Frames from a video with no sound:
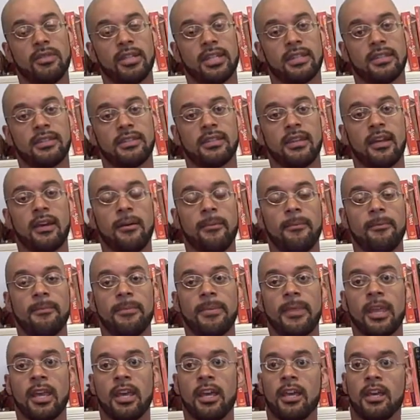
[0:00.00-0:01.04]
but it's
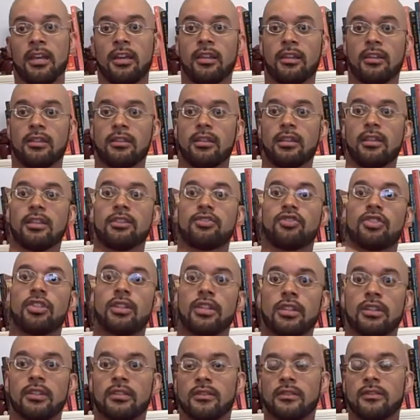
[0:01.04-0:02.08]
the
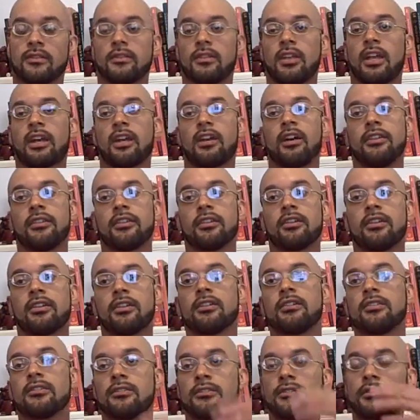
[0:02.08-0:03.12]
chicks, like all the
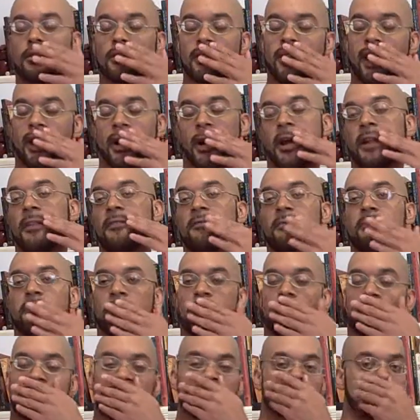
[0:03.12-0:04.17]
girls, not all of them,
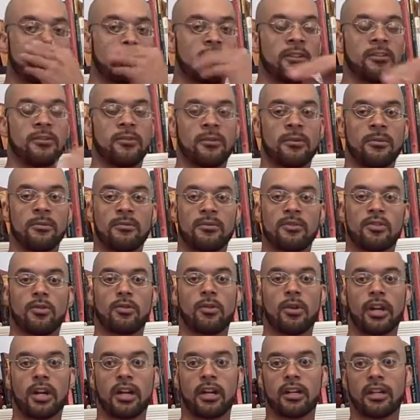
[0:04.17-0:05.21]
but a bunch of girls from
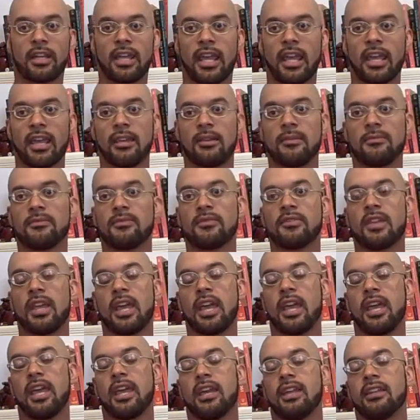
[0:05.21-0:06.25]
Square Games
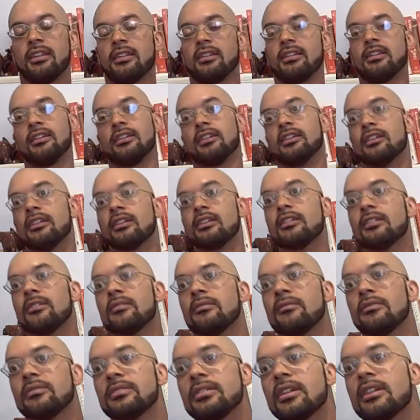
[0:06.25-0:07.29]
and
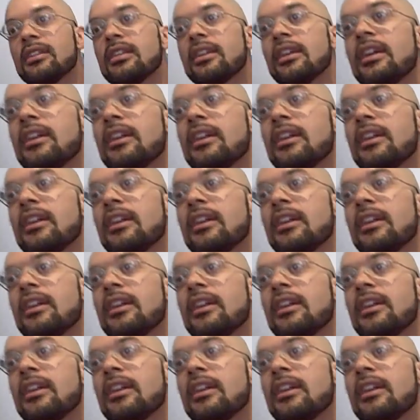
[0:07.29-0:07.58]
what was the other